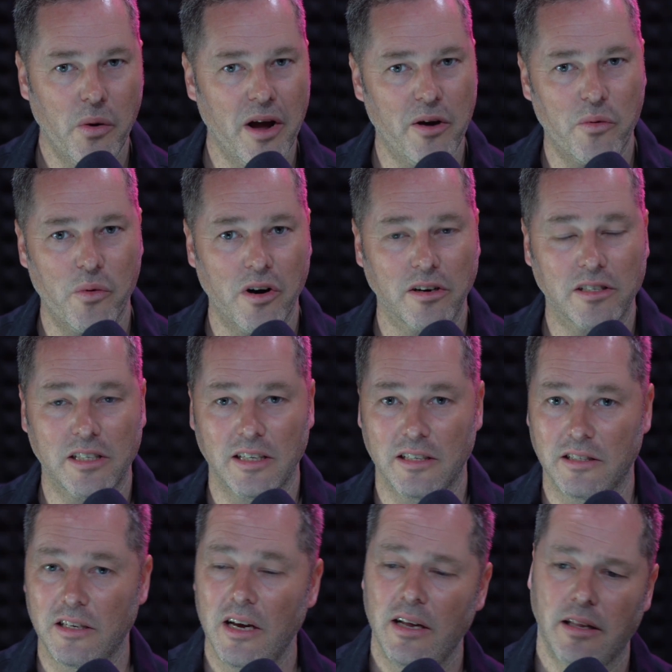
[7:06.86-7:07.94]
way it works
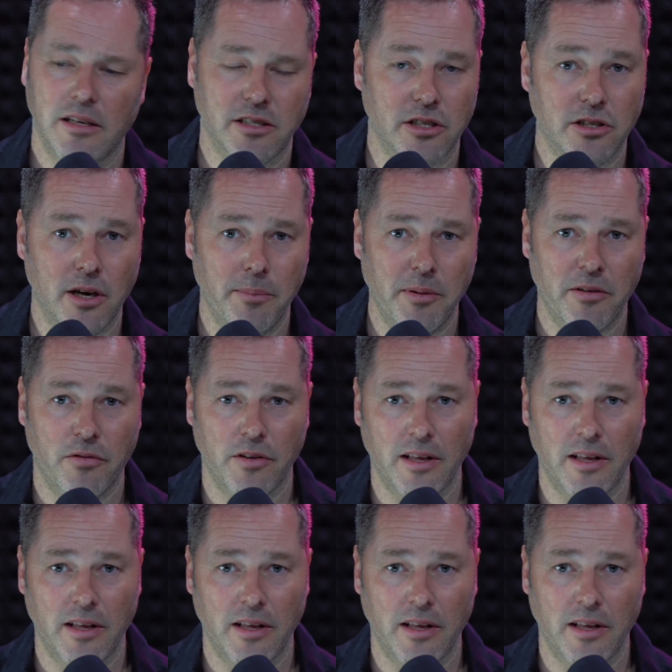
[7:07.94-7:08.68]
is there's a topic for